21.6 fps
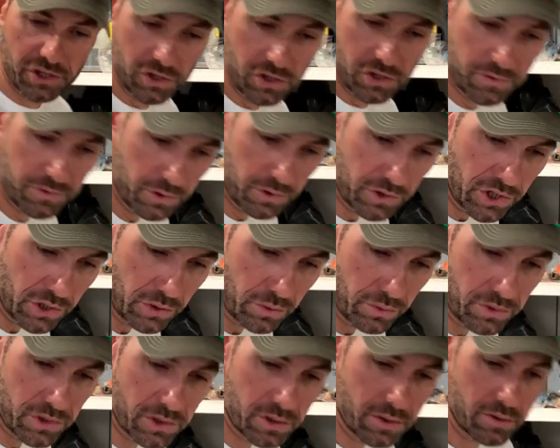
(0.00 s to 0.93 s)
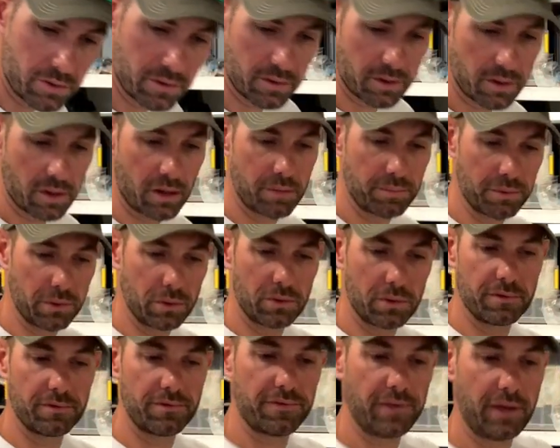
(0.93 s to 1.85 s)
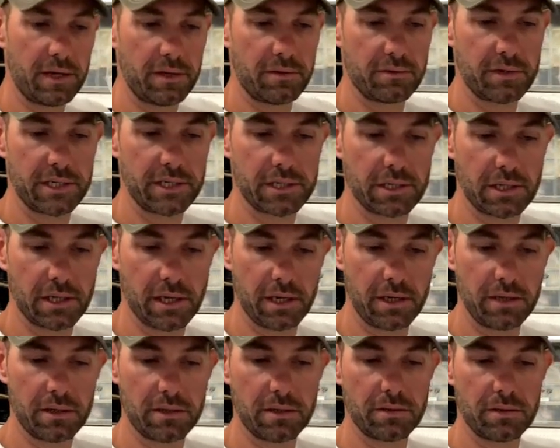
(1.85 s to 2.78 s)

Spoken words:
useful tools I bought fairly recently